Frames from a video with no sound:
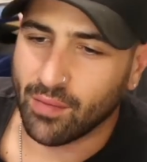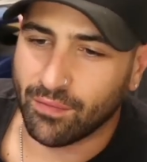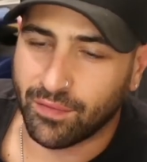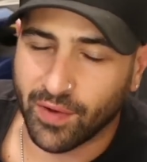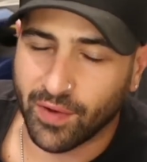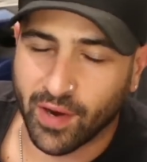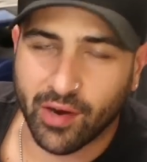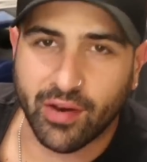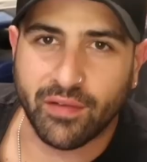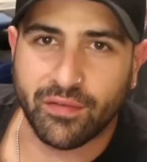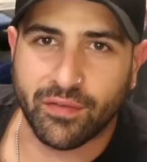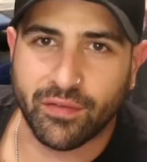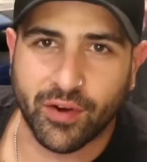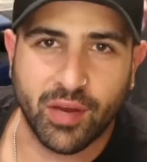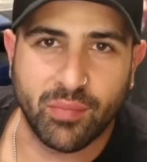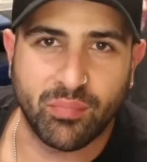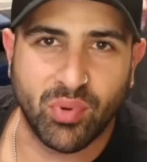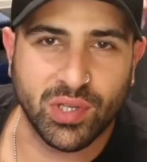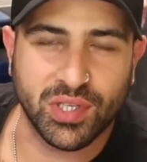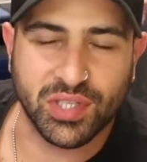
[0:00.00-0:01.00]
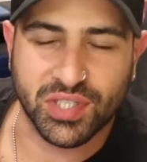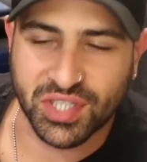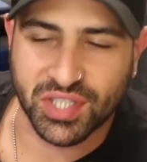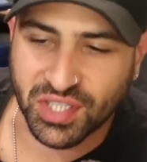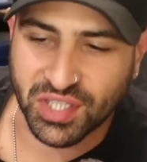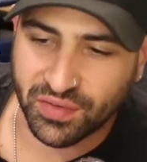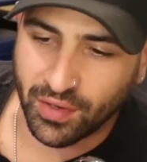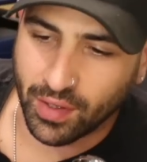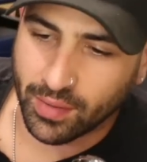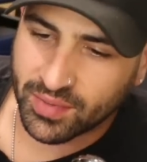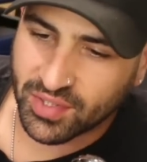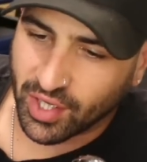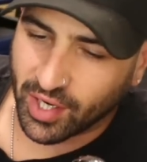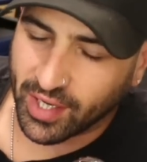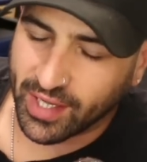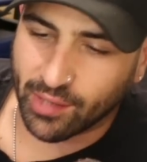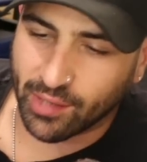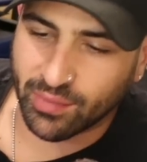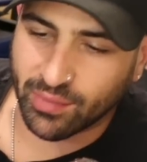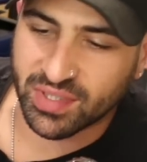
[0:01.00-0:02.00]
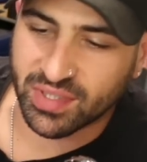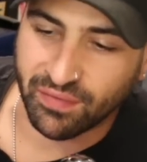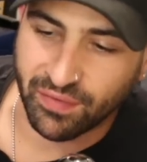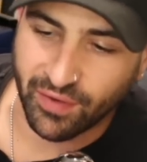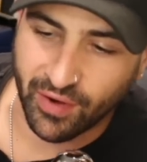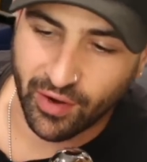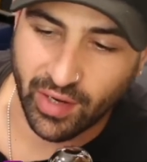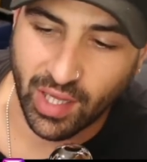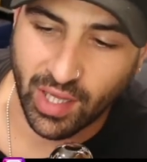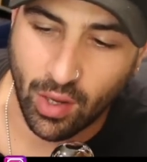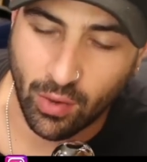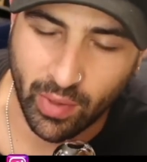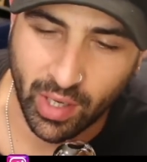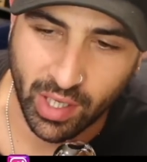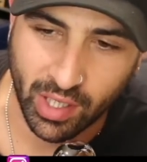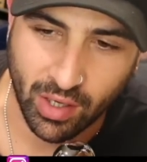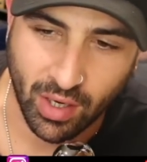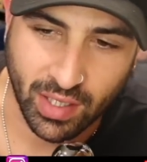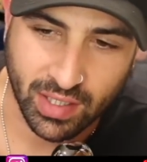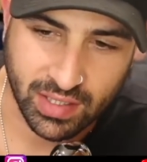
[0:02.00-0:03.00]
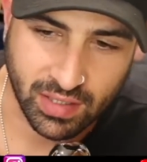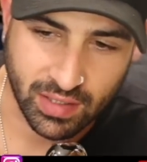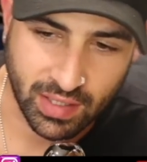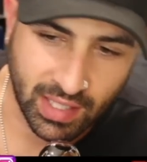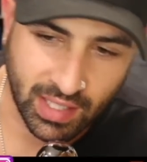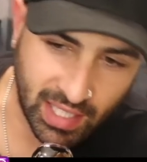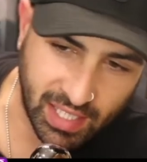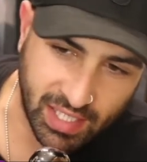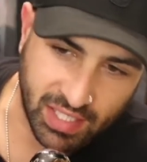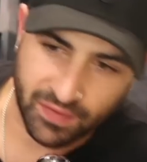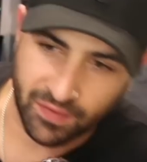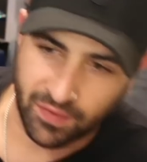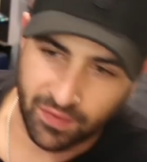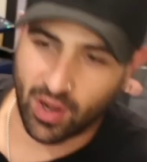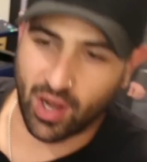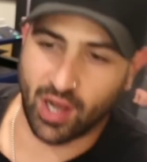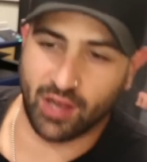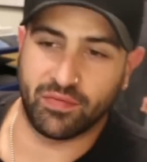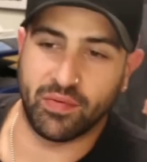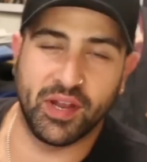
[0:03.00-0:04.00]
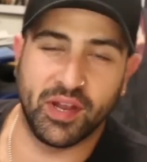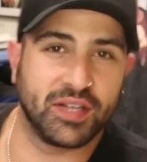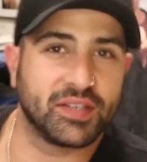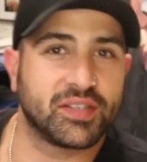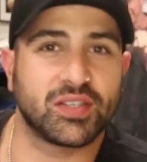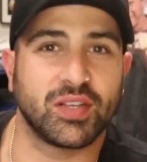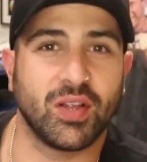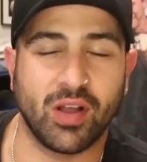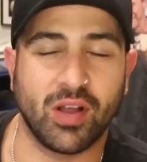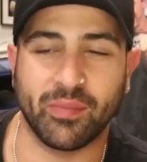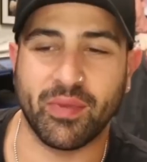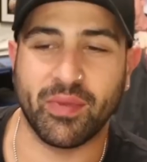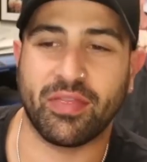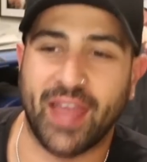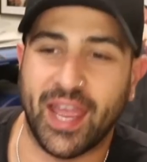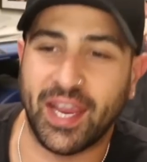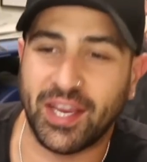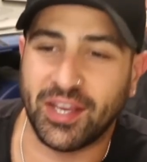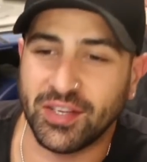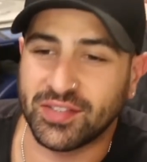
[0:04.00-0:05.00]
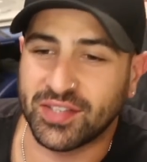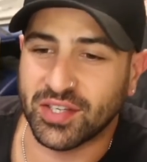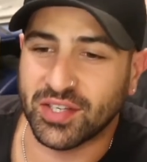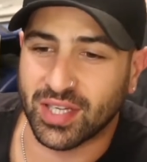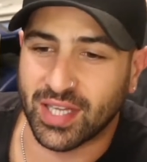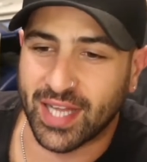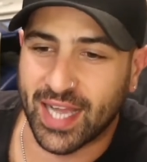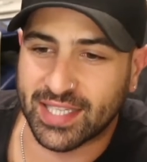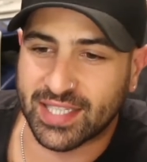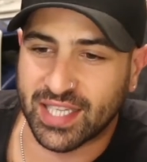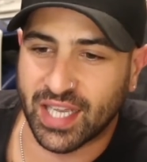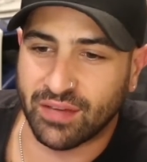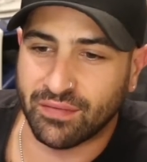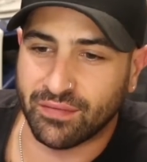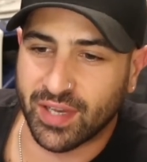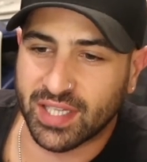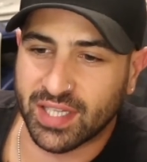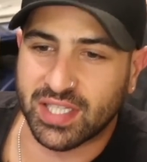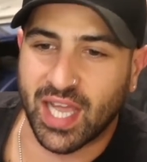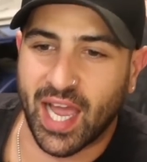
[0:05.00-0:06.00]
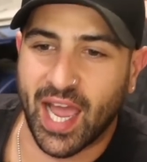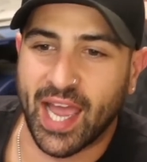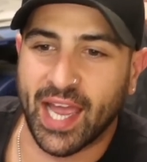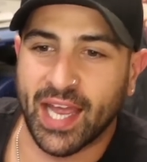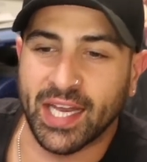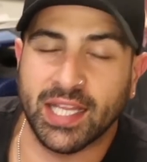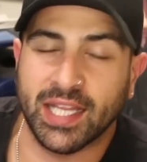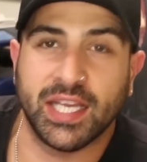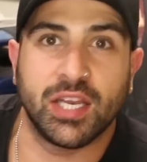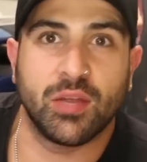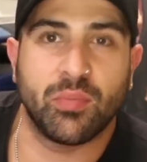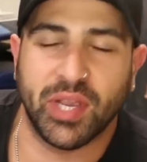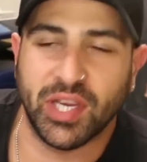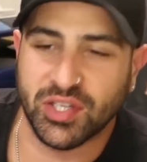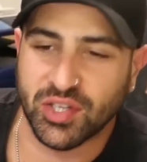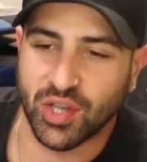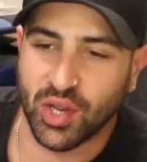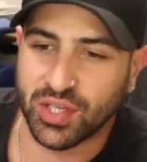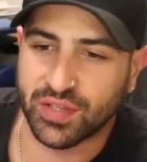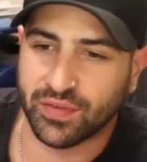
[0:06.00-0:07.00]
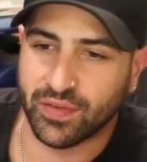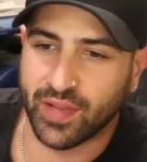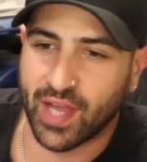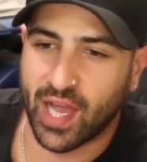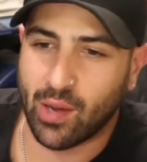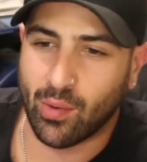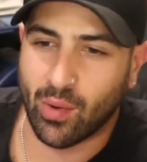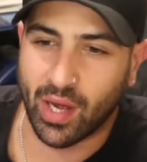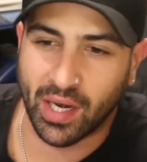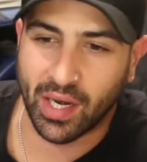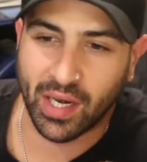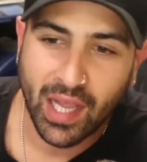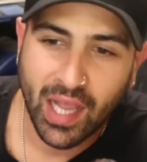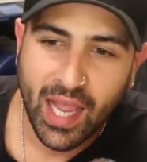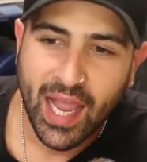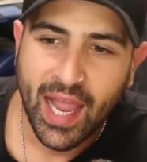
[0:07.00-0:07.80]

Very, very bullish interview. I'm sorry, that was a very long one, guys, at least 5 minutes long. But thank you, Digital Asset Investor and Linda P. Jones, for that one.